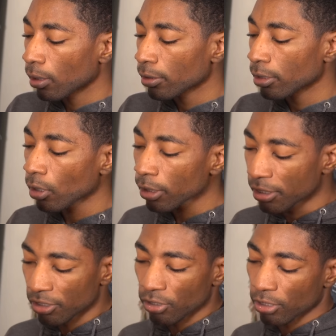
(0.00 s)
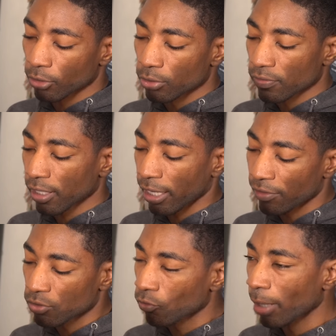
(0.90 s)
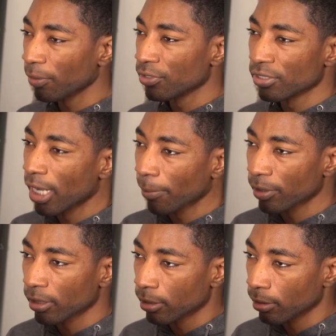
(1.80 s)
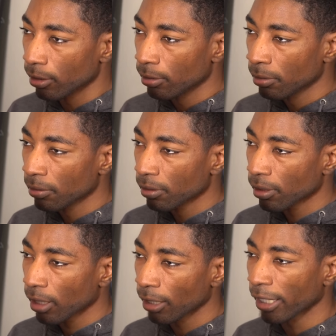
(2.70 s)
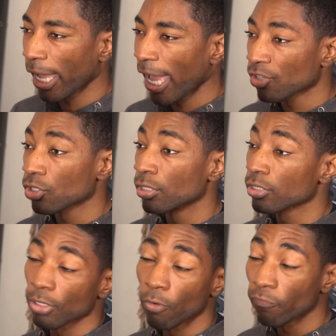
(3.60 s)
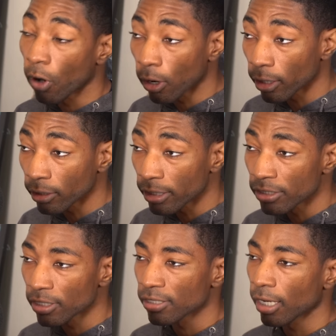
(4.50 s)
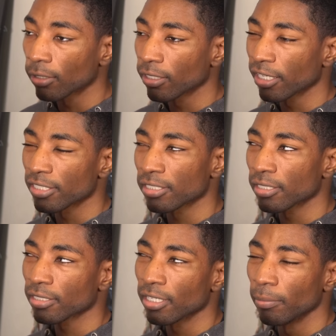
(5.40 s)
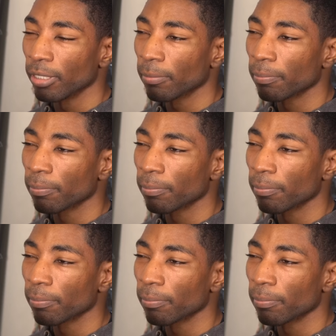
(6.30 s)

You know, the TCG exclusives kind of have this rep of just not being good and like Ashen, so far at least, does not look like it's going to be a